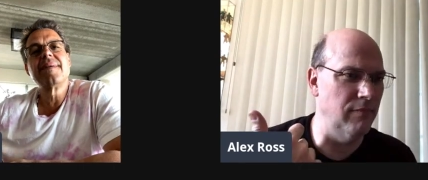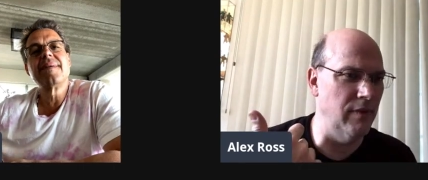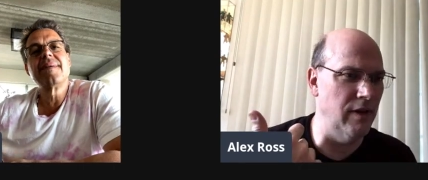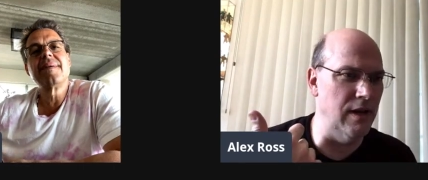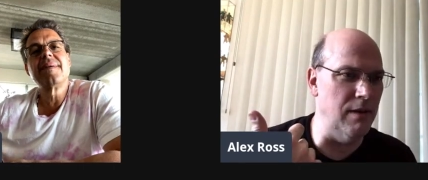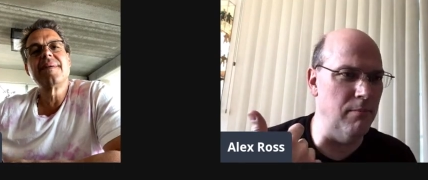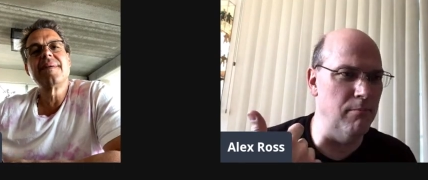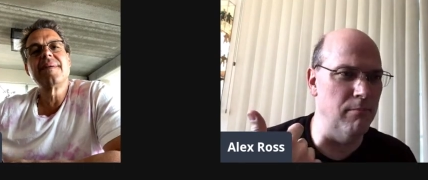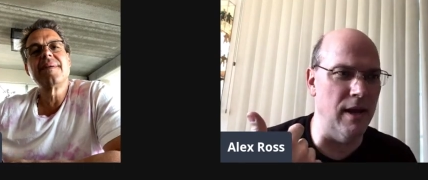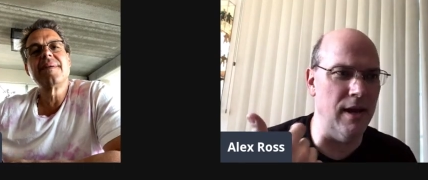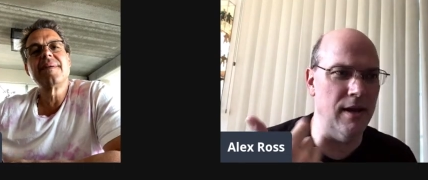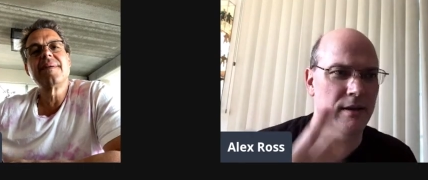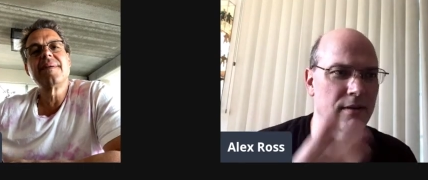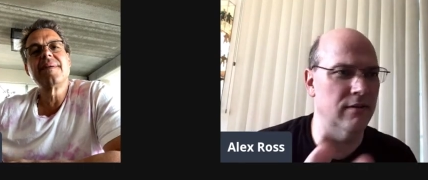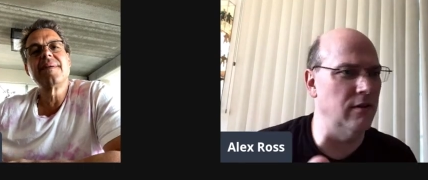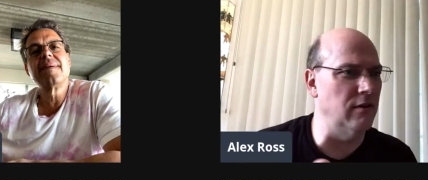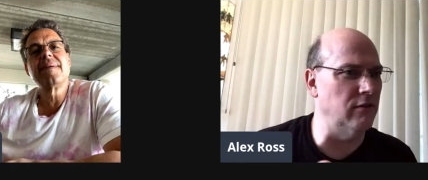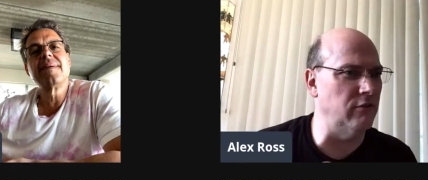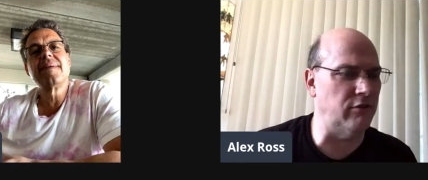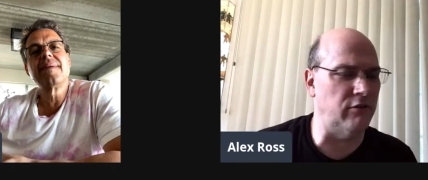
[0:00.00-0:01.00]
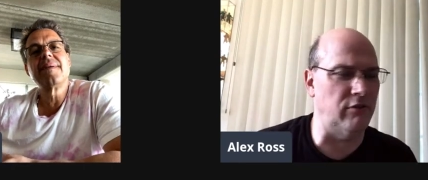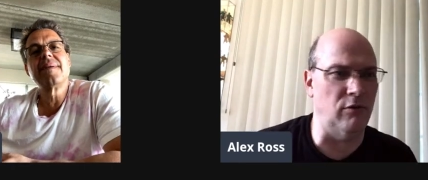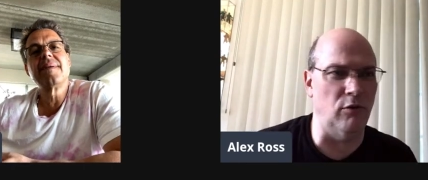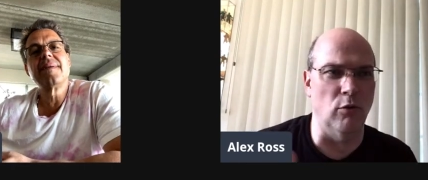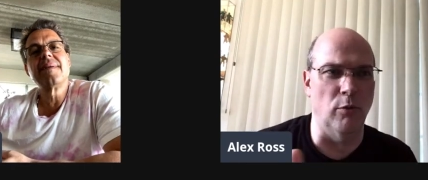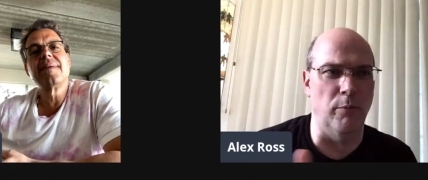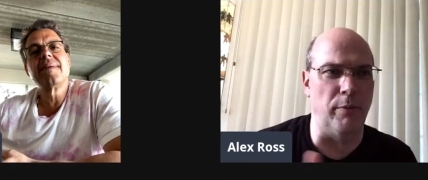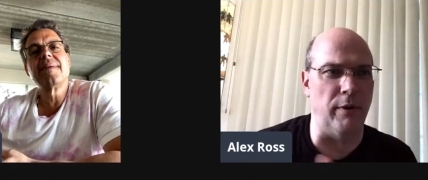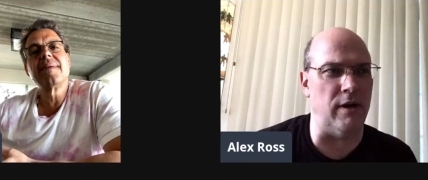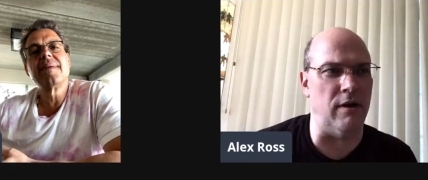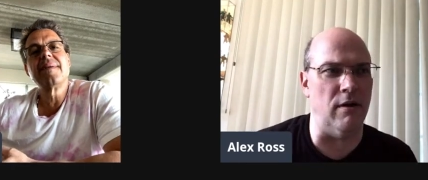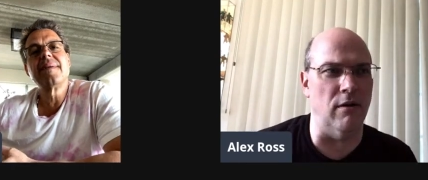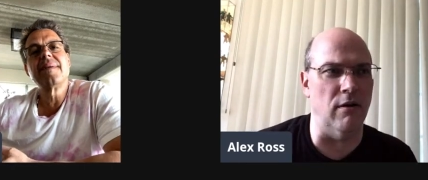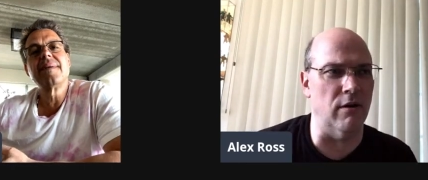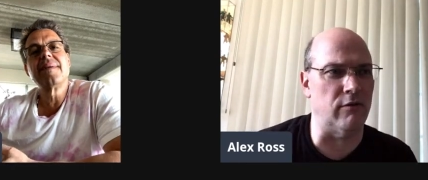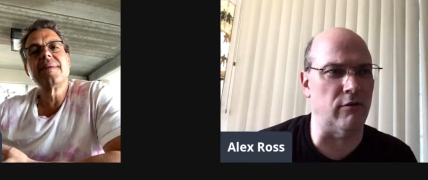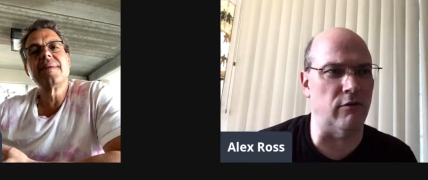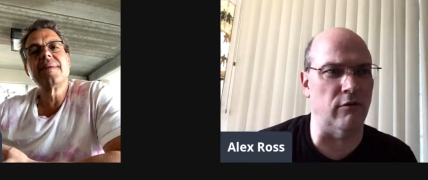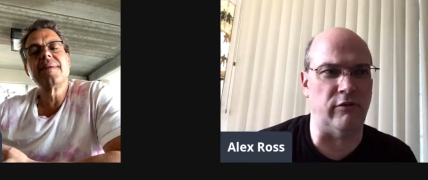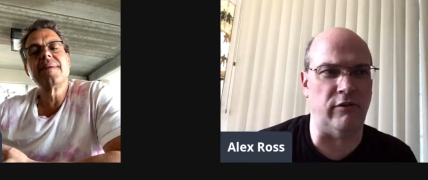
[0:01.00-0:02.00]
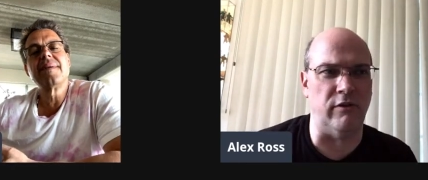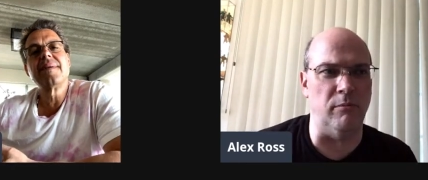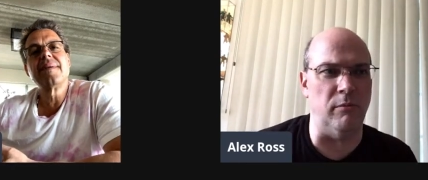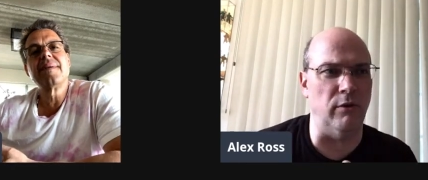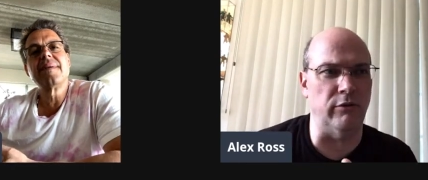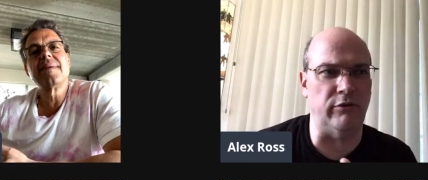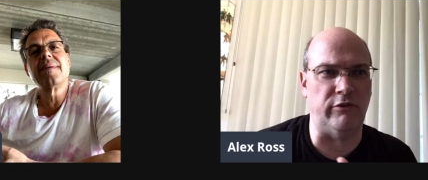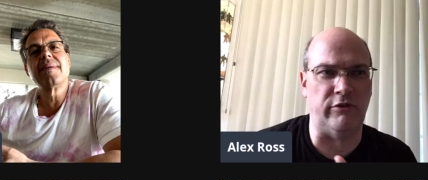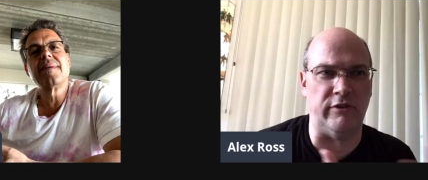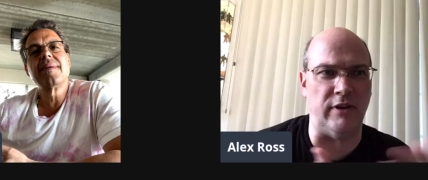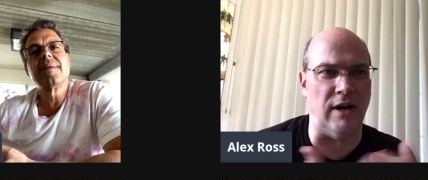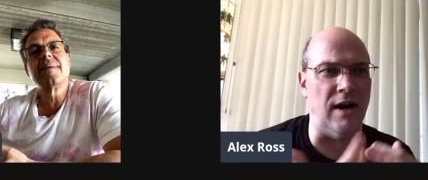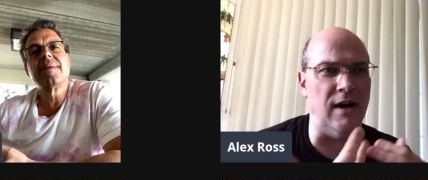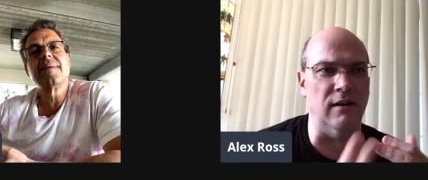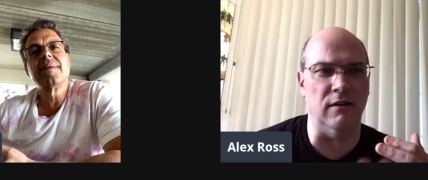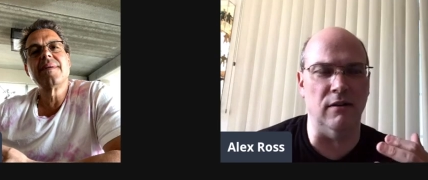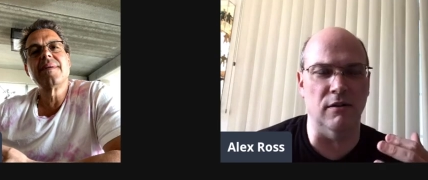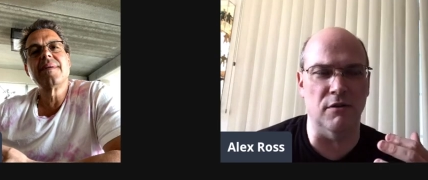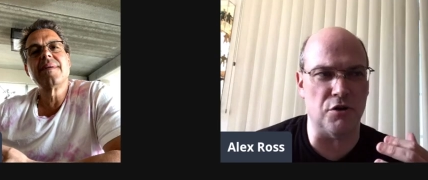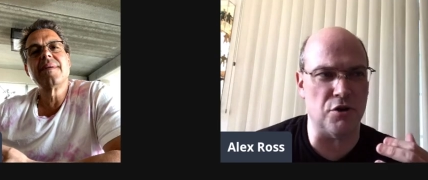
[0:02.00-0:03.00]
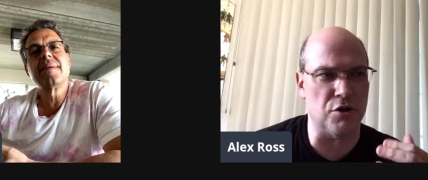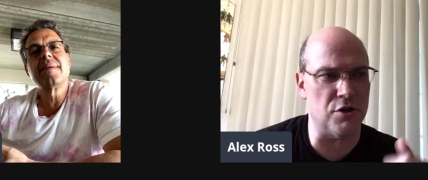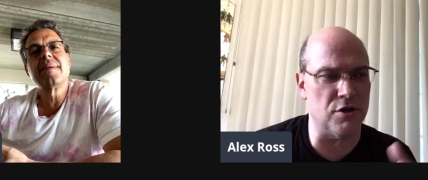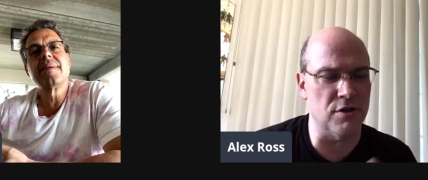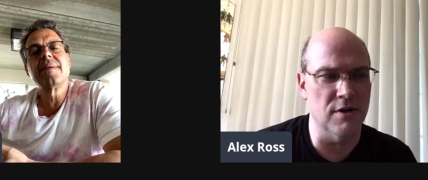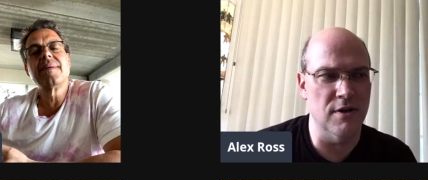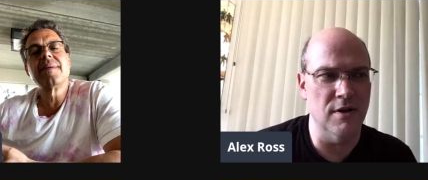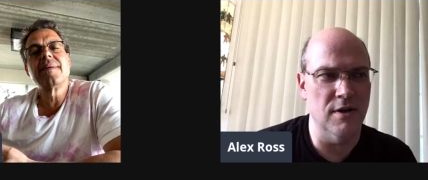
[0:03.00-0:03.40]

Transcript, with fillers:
Speaker 1: he made this group of characters the most stylish